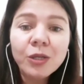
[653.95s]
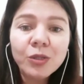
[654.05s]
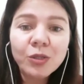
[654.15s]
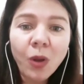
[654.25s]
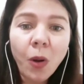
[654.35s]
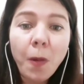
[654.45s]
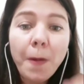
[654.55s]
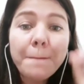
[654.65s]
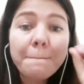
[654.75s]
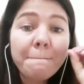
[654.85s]

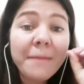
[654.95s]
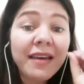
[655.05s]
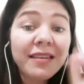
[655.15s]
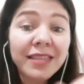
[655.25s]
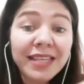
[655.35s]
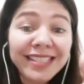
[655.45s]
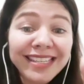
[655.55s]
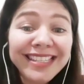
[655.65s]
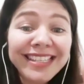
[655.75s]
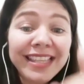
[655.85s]
So
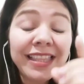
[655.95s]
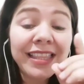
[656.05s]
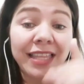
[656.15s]
this is